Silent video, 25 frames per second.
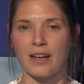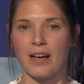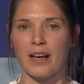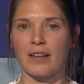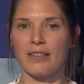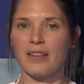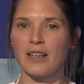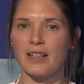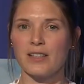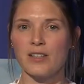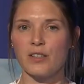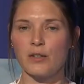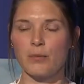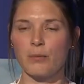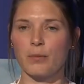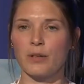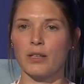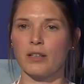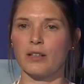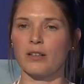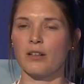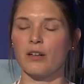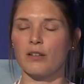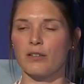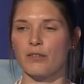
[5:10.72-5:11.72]
And that's
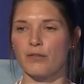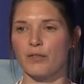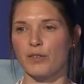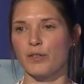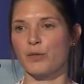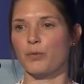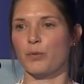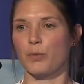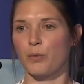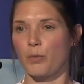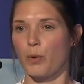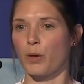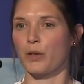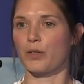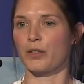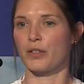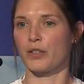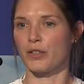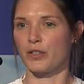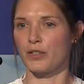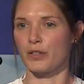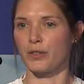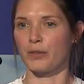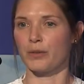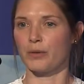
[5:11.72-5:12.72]
something none of us would want
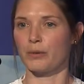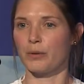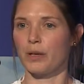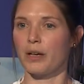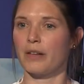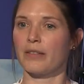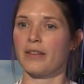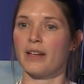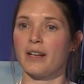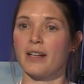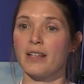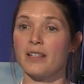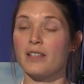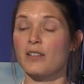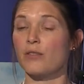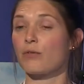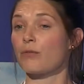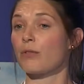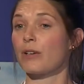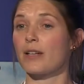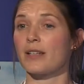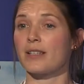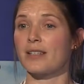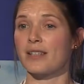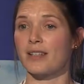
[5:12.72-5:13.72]
to do. And that is a
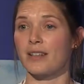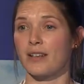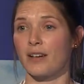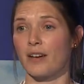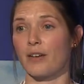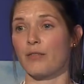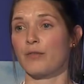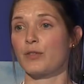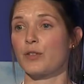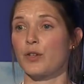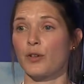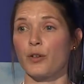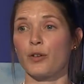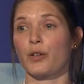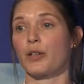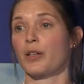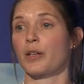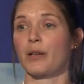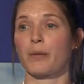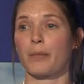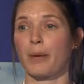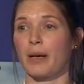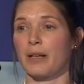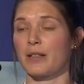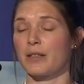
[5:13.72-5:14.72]
risk of
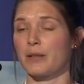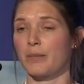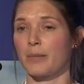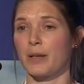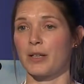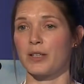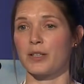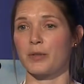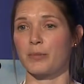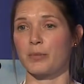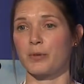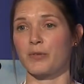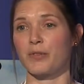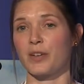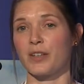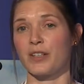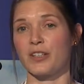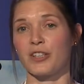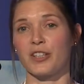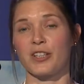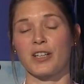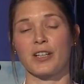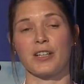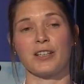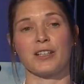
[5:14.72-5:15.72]
talking about dementia
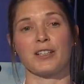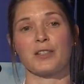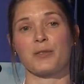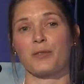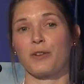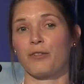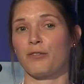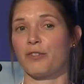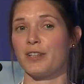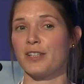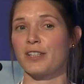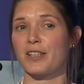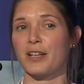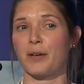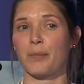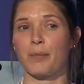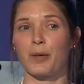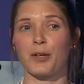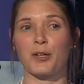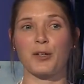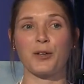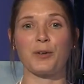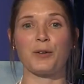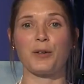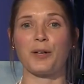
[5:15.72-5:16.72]
prevention. And it's a risk I'm
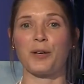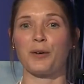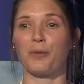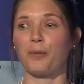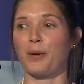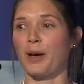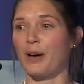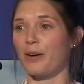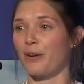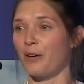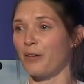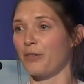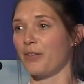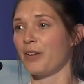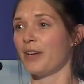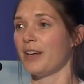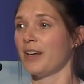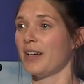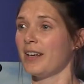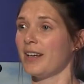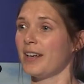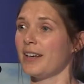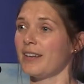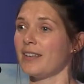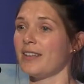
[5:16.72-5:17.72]
acutely aware of
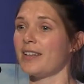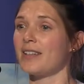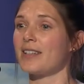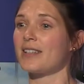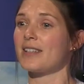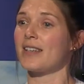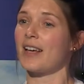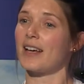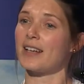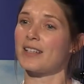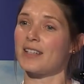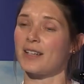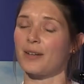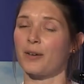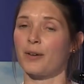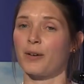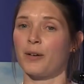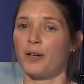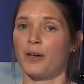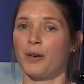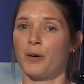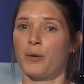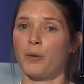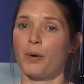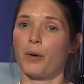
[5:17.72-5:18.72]
in this setting
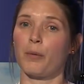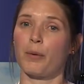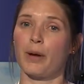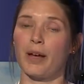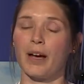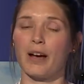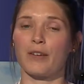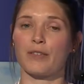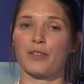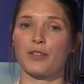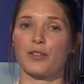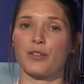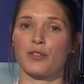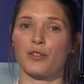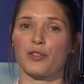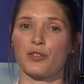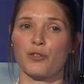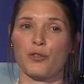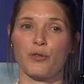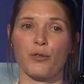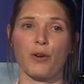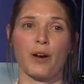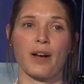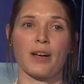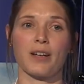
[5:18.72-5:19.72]
where we have
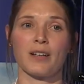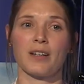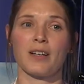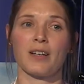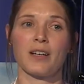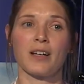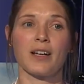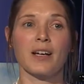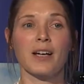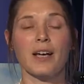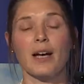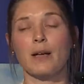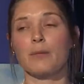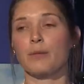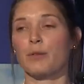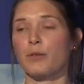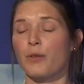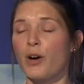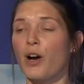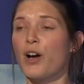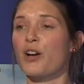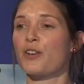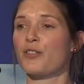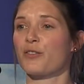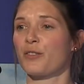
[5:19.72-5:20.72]
such great
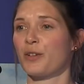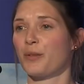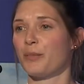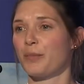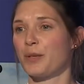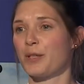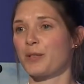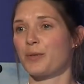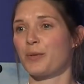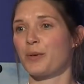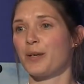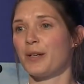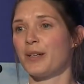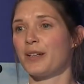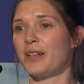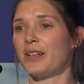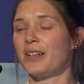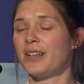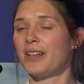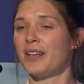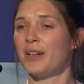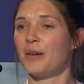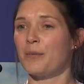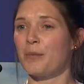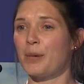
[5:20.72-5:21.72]
camaraderie between
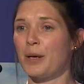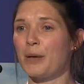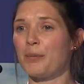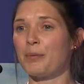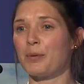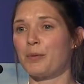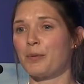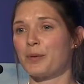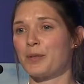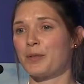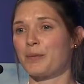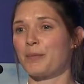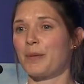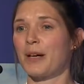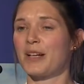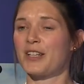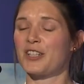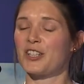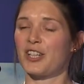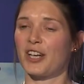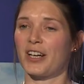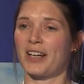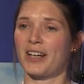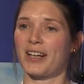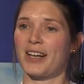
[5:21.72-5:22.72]
people with
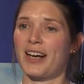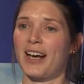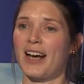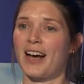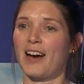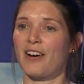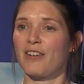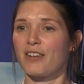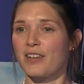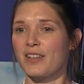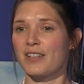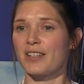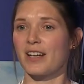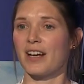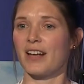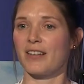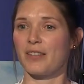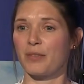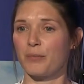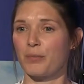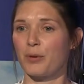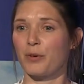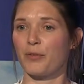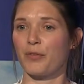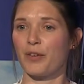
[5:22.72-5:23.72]
dementia and carers
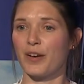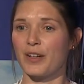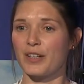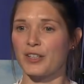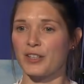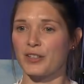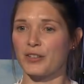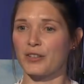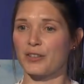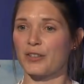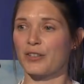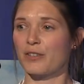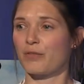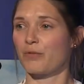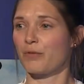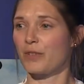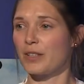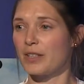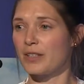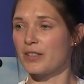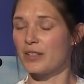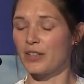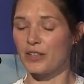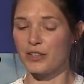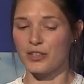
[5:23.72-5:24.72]
and professionals and
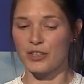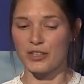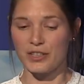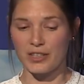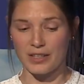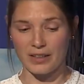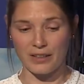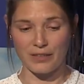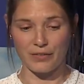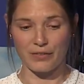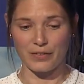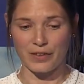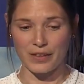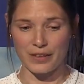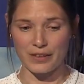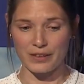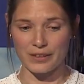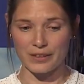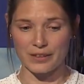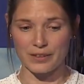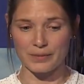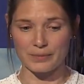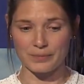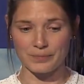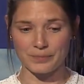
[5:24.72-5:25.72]
researchers in the
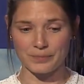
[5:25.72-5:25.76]
field.